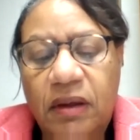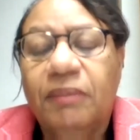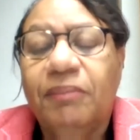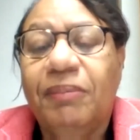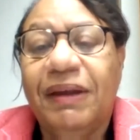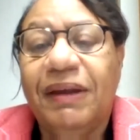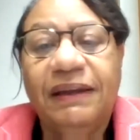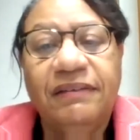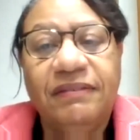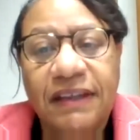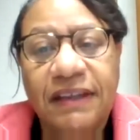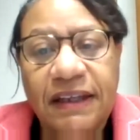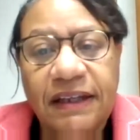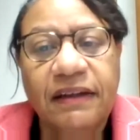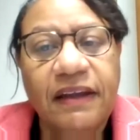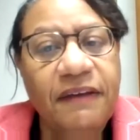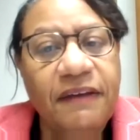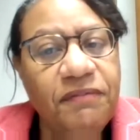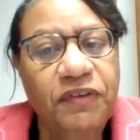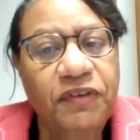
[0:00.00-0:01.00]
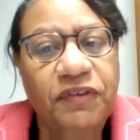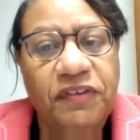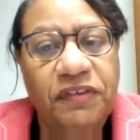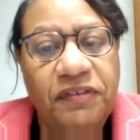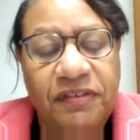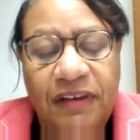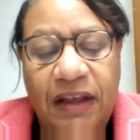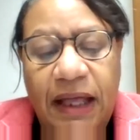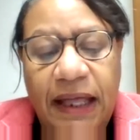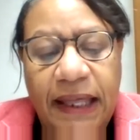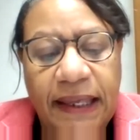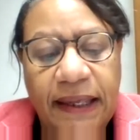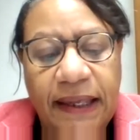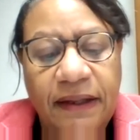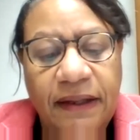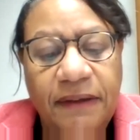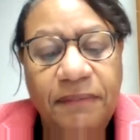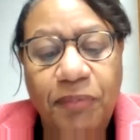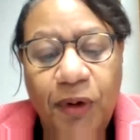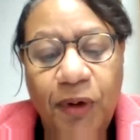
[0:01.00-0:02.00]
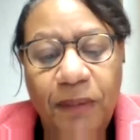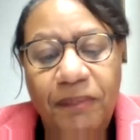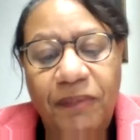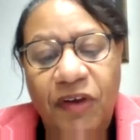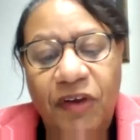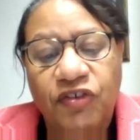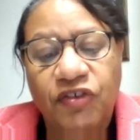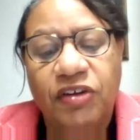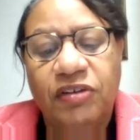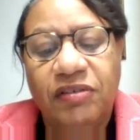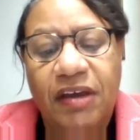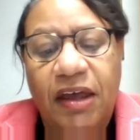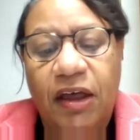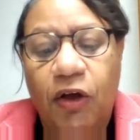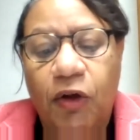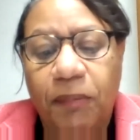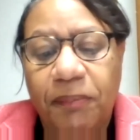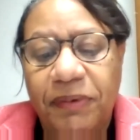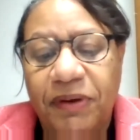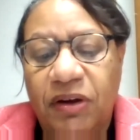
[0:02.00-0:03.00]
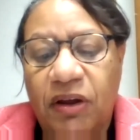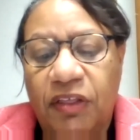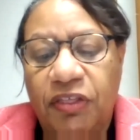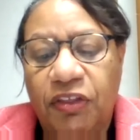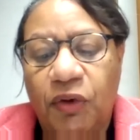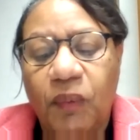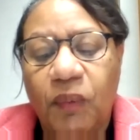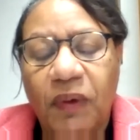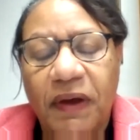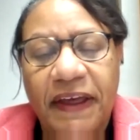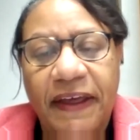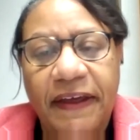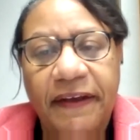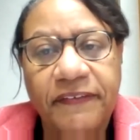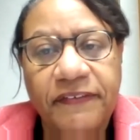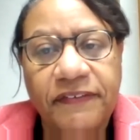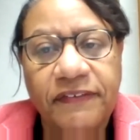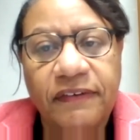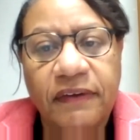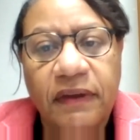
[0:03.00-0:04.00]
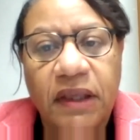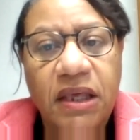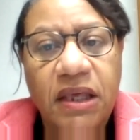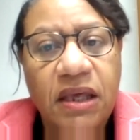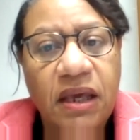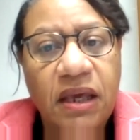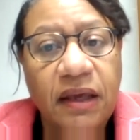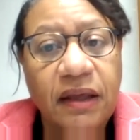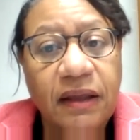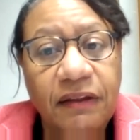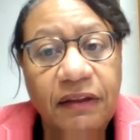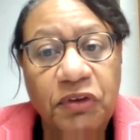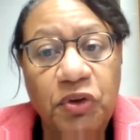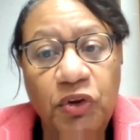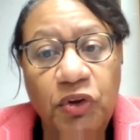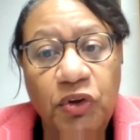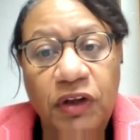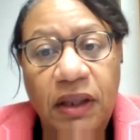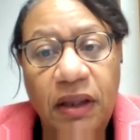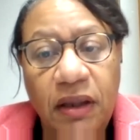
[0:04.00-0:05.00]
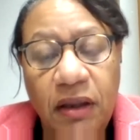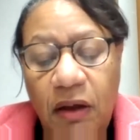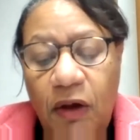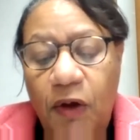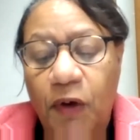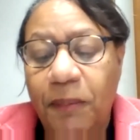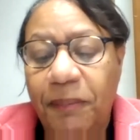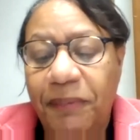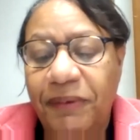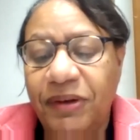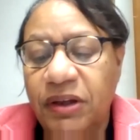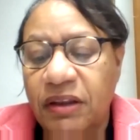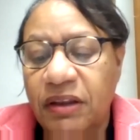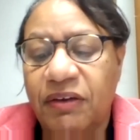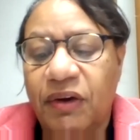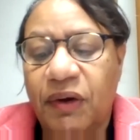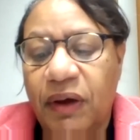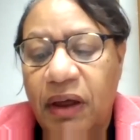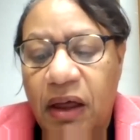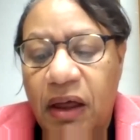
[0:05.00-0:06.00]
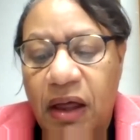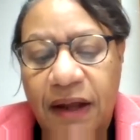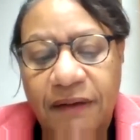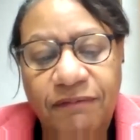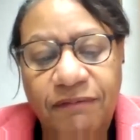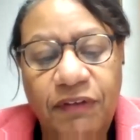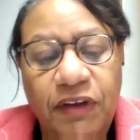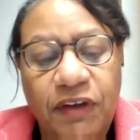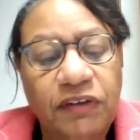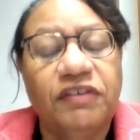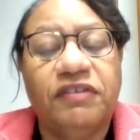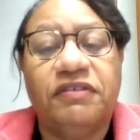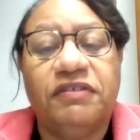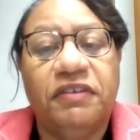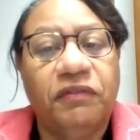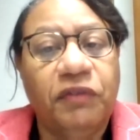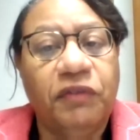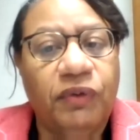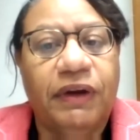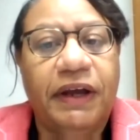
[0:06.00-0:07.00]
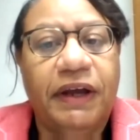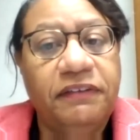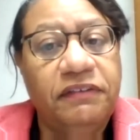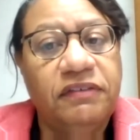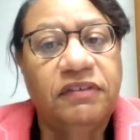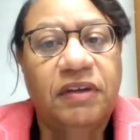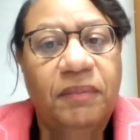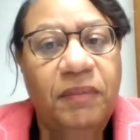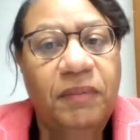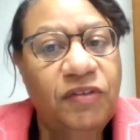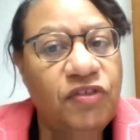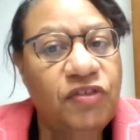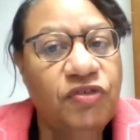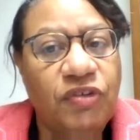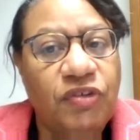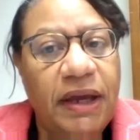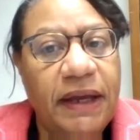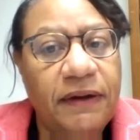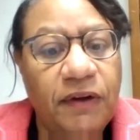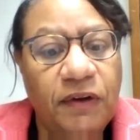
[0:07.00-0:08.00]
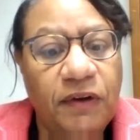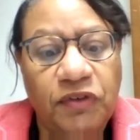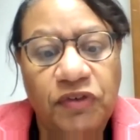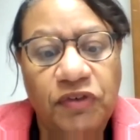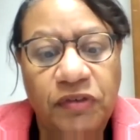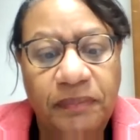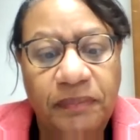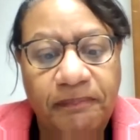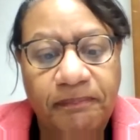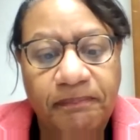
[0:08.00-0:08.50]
but he did give the society permission to help in other ways, including opening their convent to civil rights demonstrators.